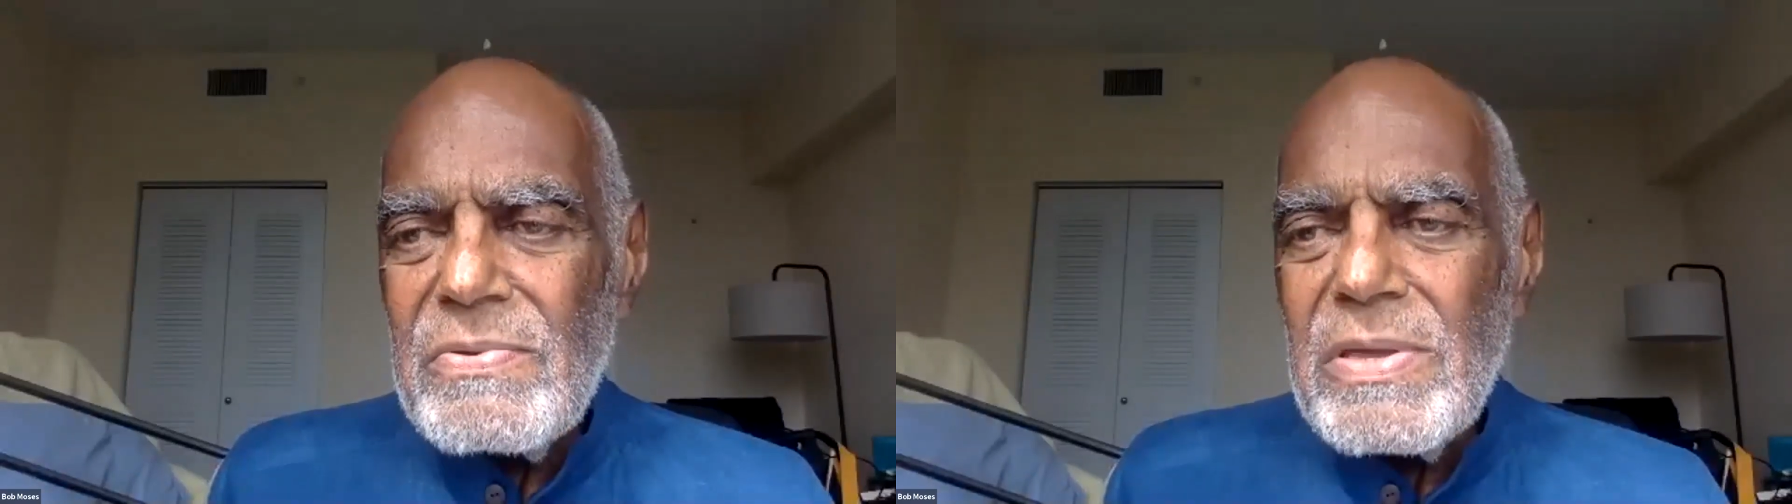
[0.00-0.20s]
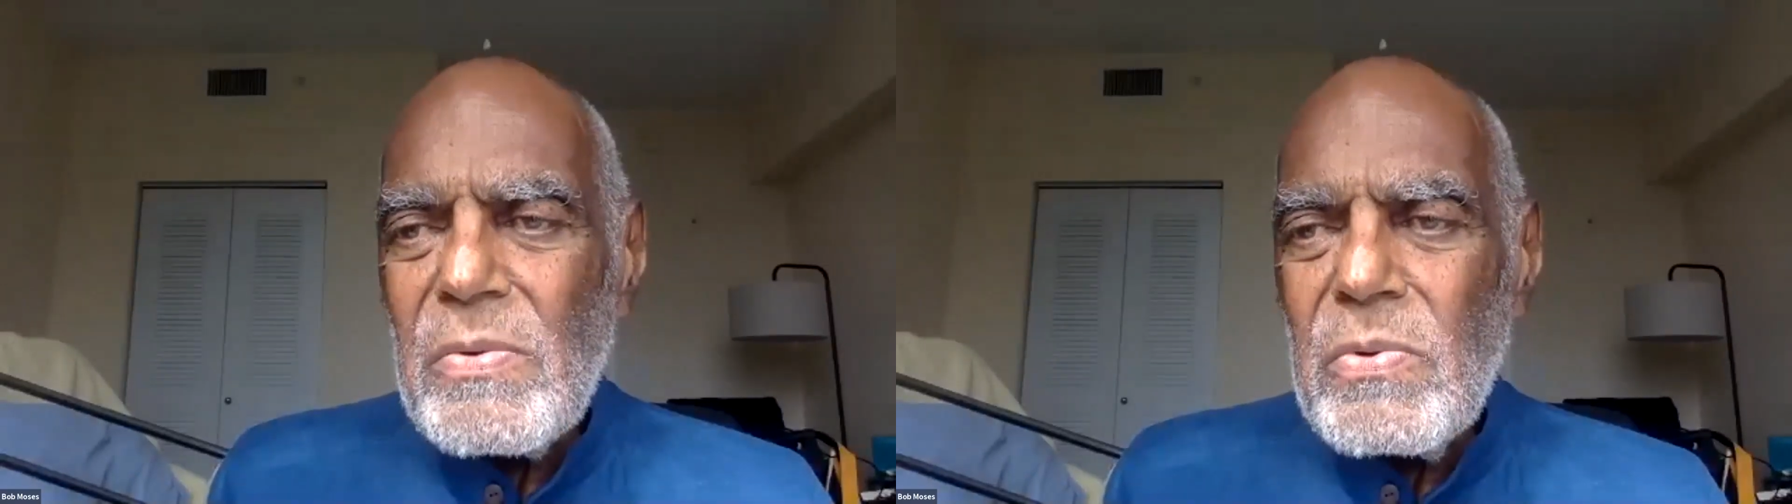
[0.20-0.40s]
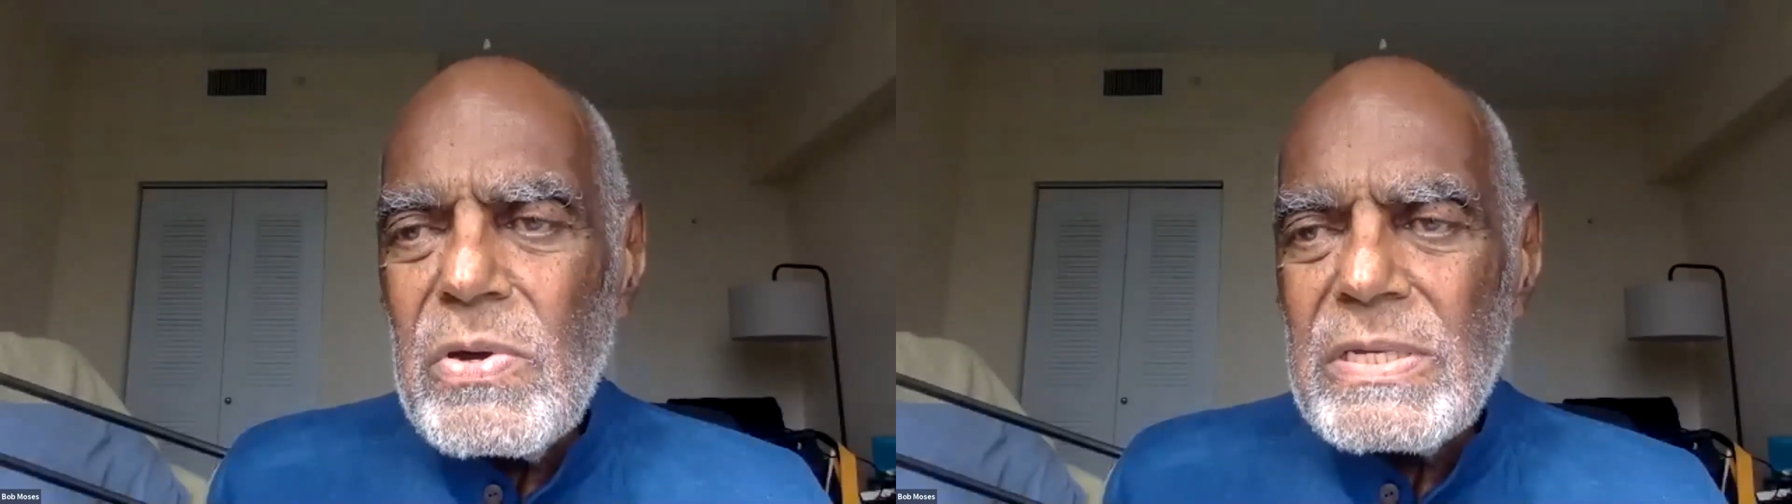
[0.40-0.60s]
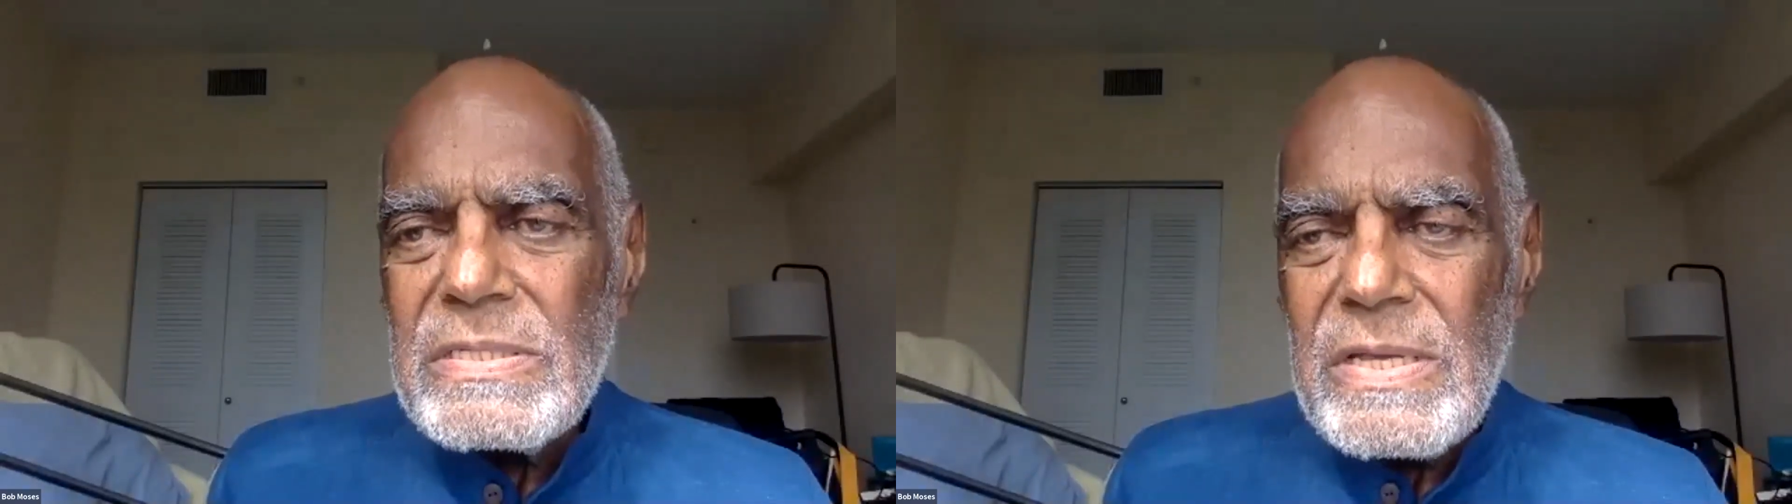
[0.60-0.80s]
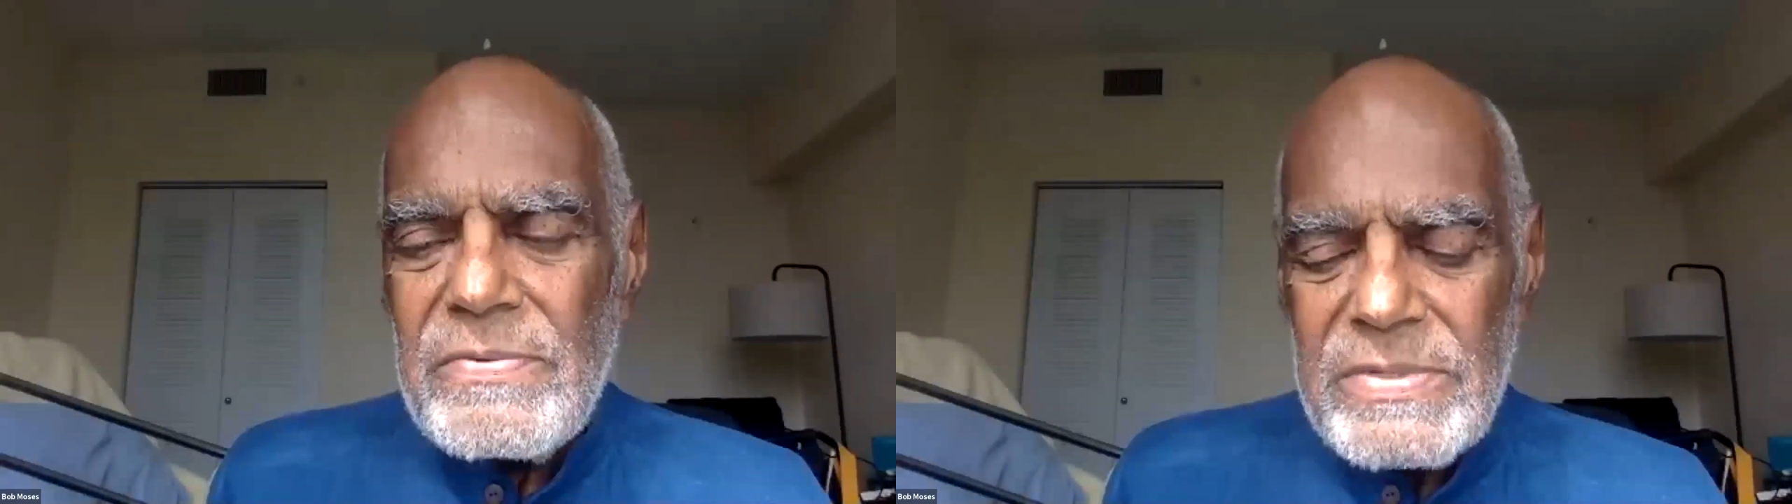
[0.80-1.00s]

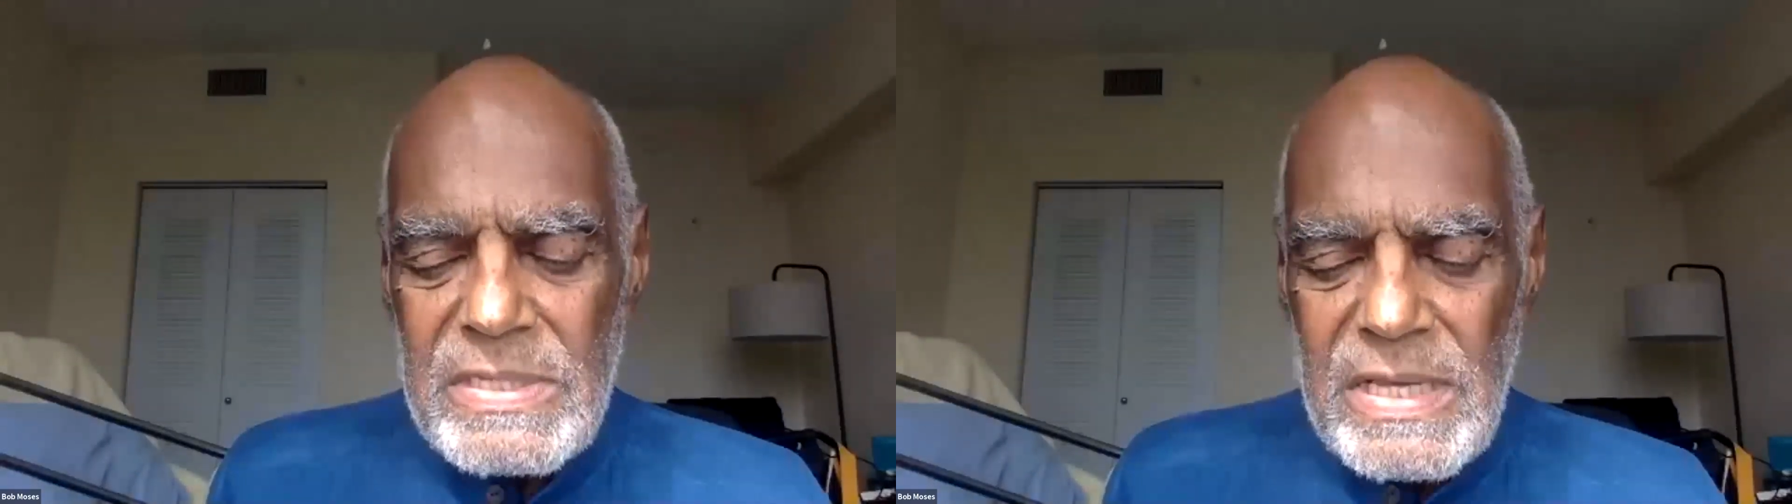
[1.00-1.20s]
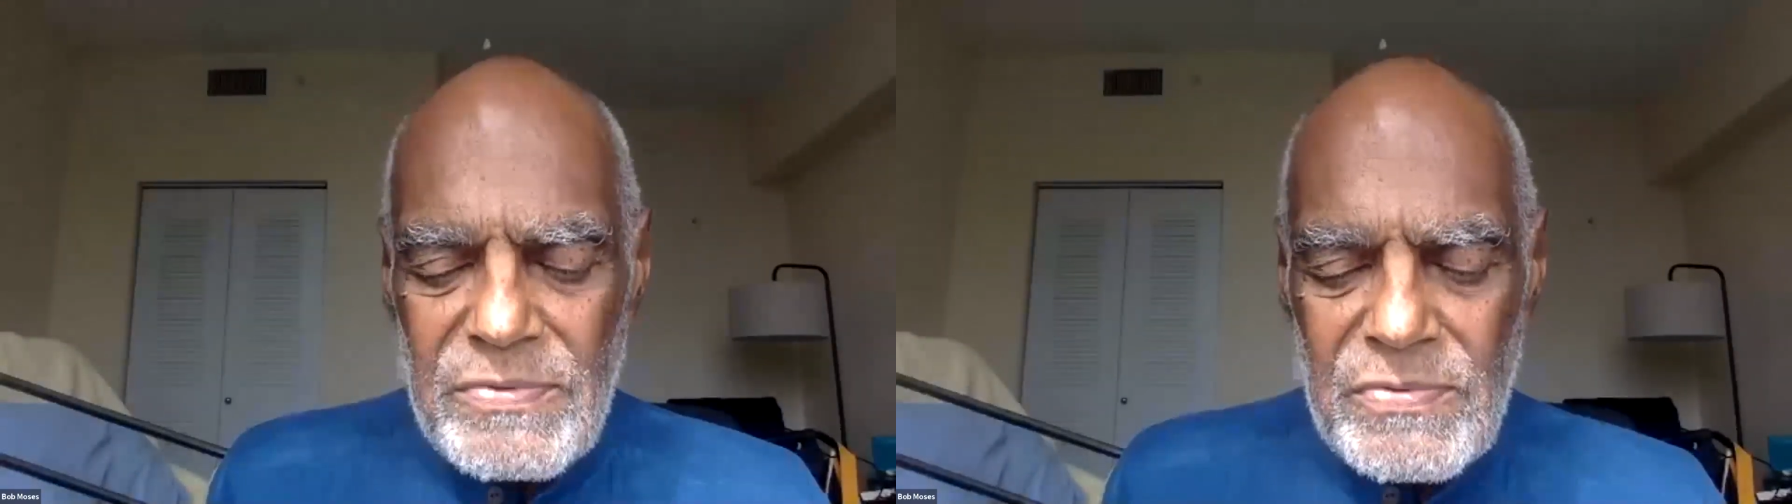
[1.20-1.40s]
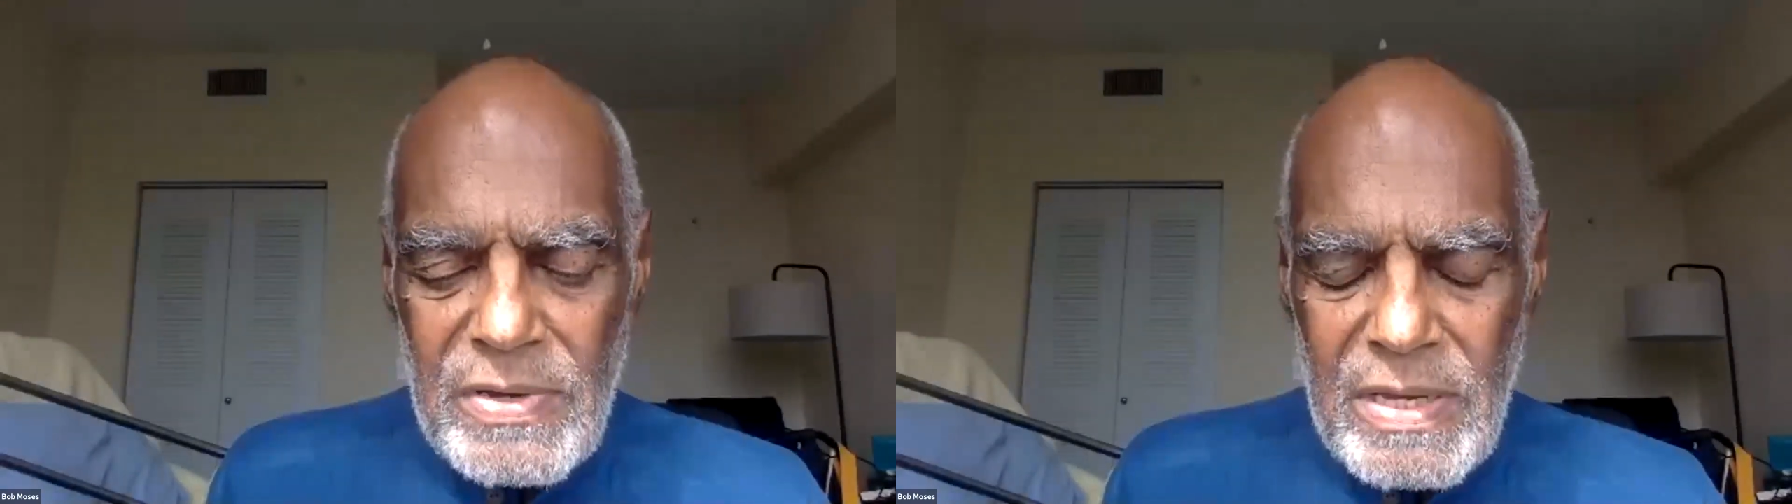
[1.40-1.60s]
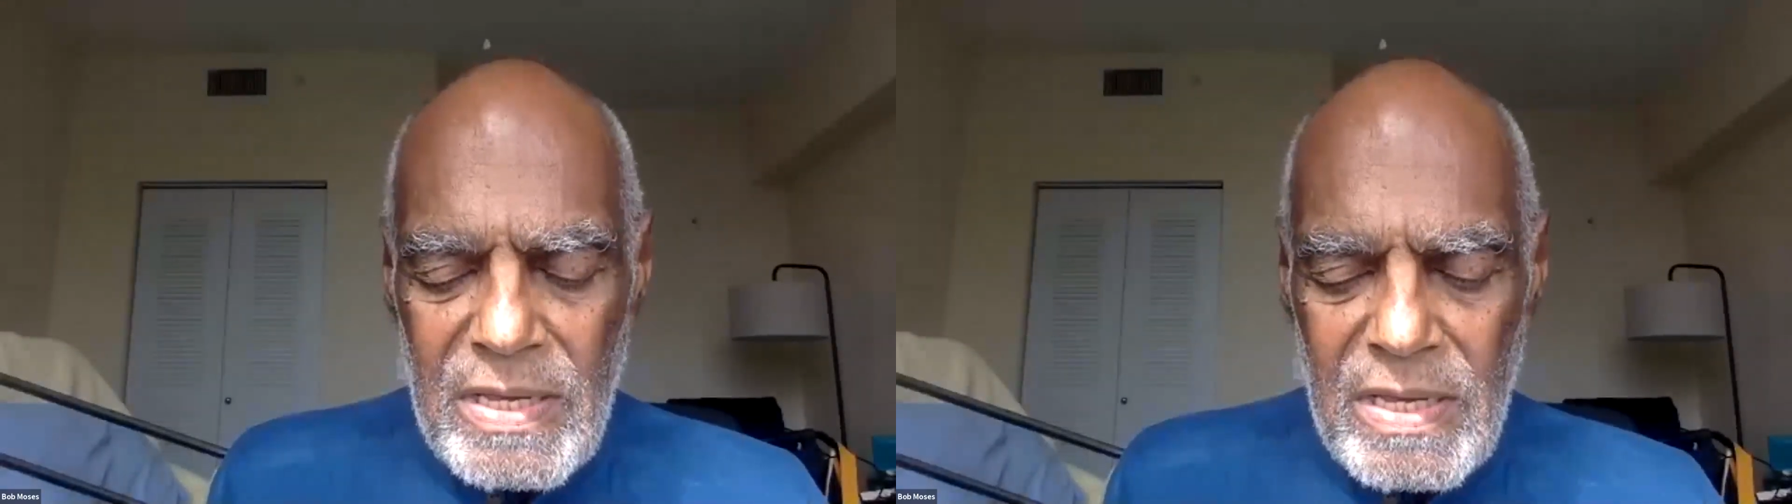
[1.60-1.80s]
3/4 of a century.